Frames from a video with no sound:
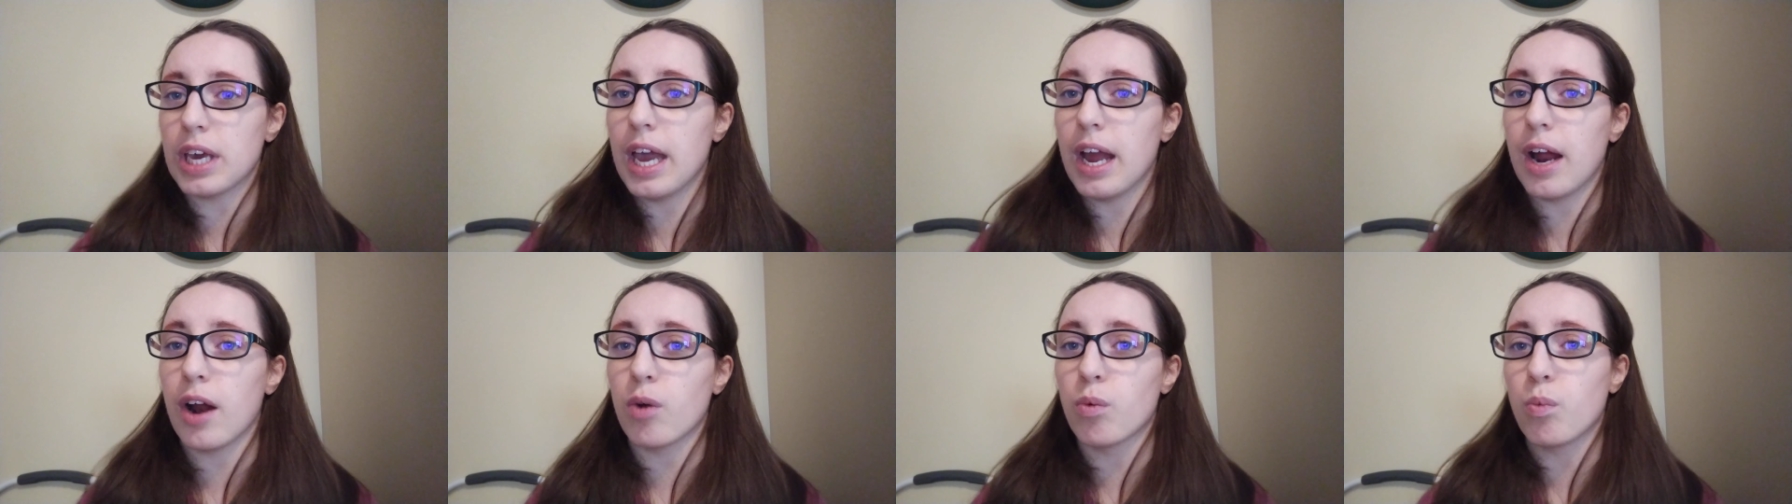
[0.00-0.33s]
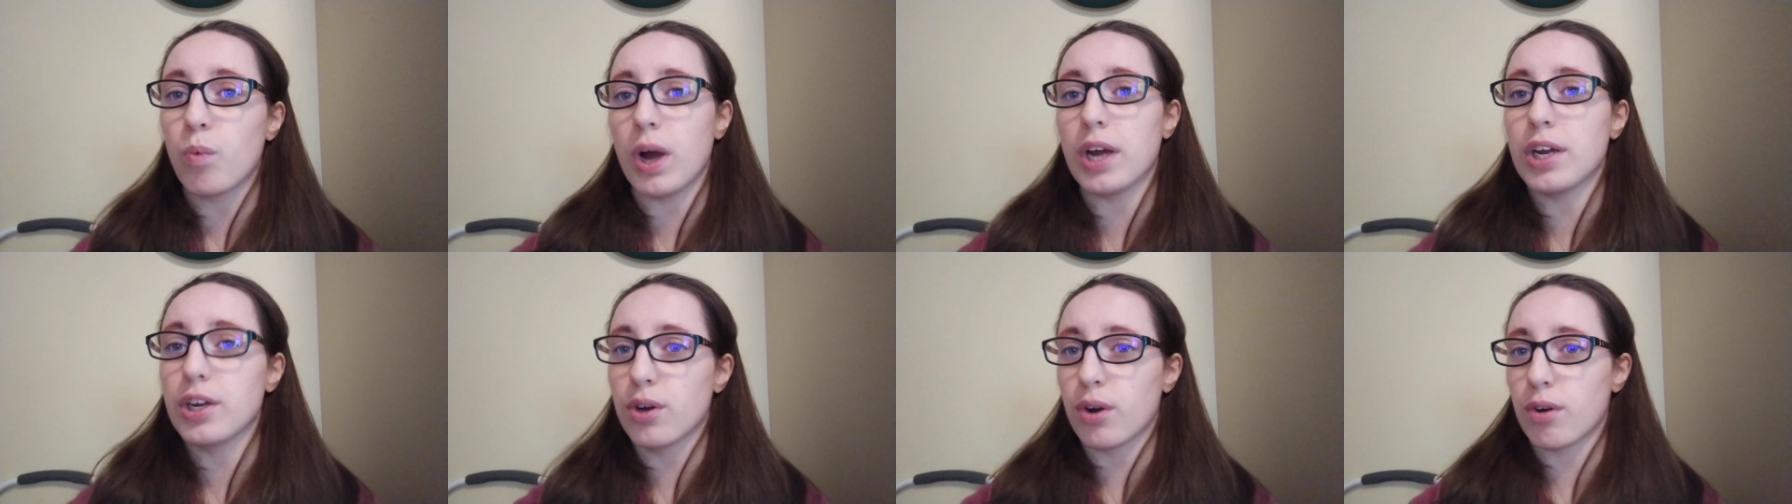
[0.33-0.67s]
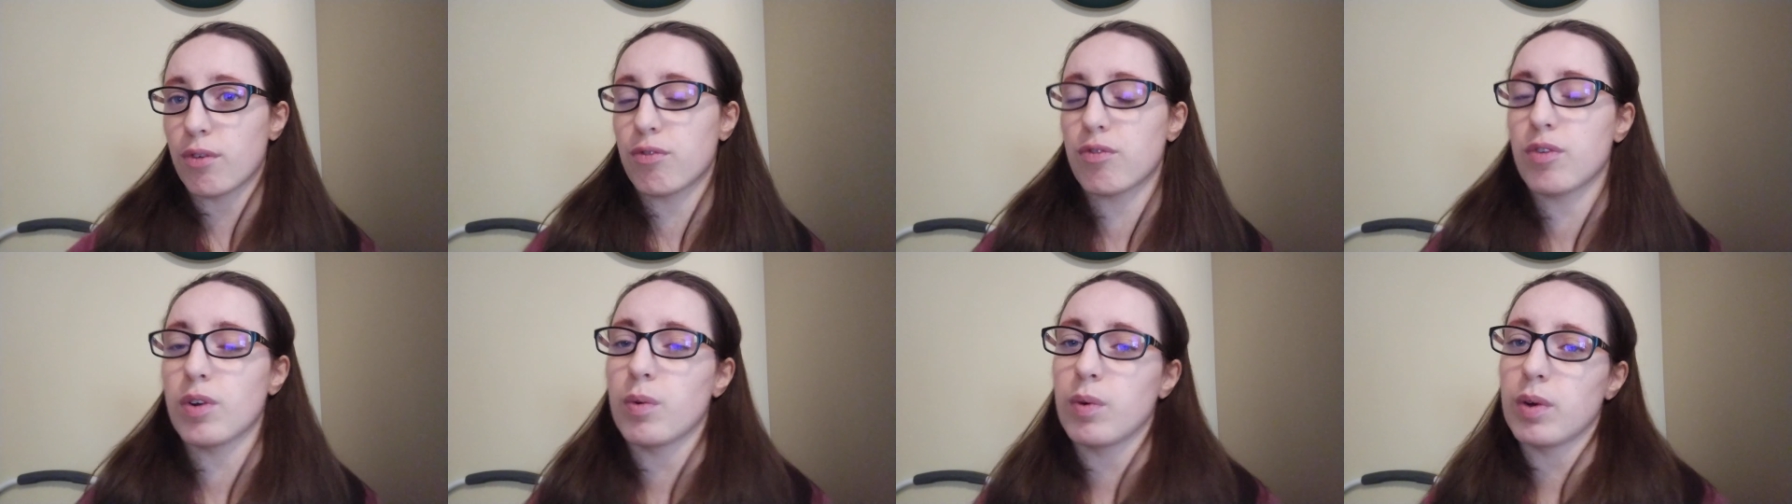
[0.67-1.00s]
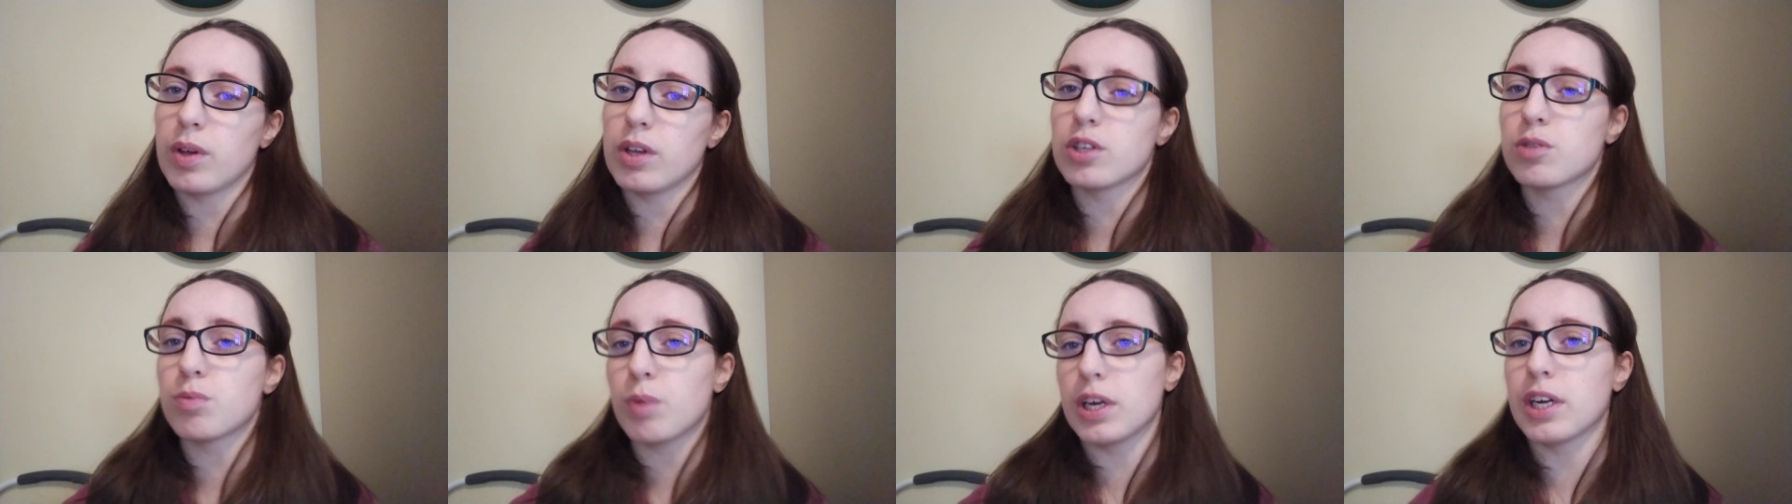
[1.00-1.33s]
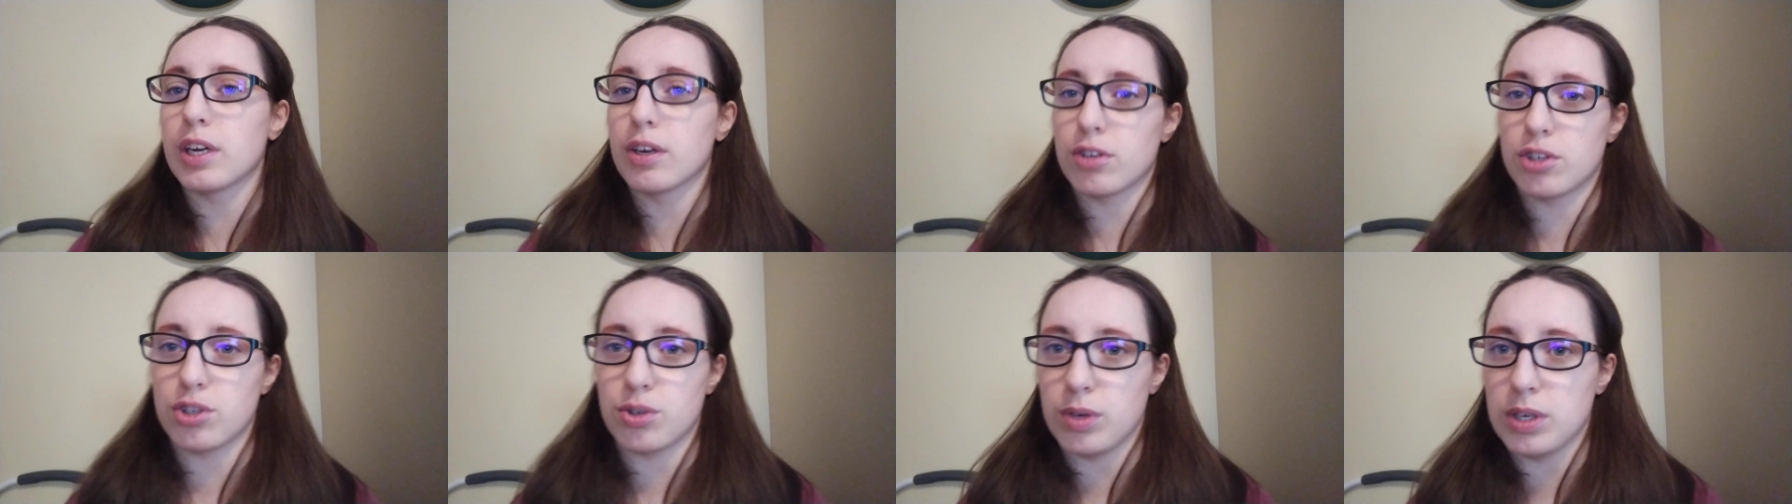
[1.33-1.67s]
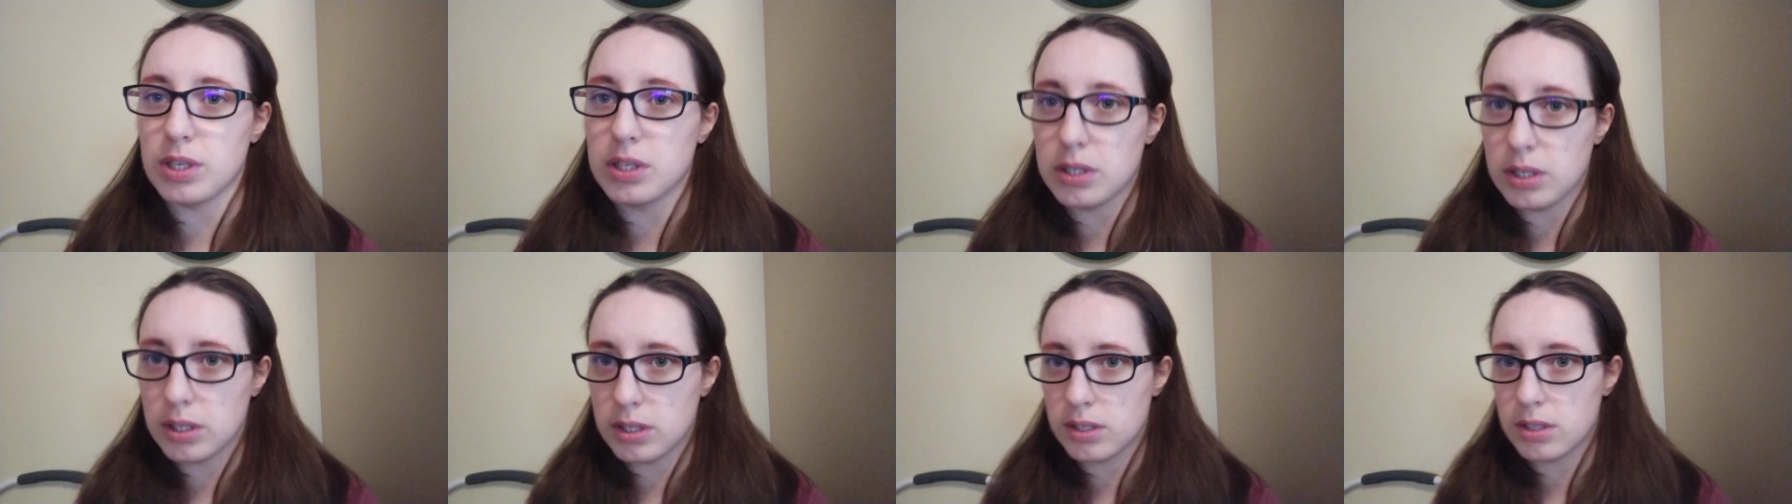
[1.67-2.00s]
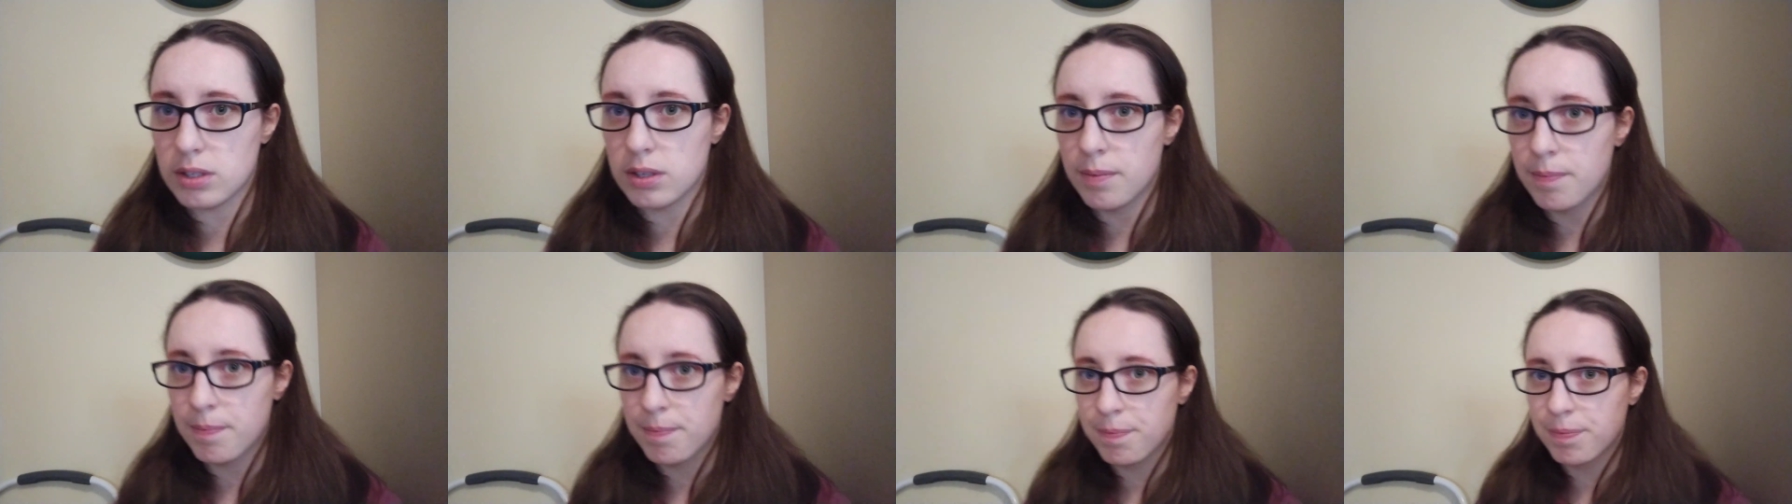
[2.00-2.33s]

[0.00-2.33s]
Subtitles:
care what your free will is, what your choice is.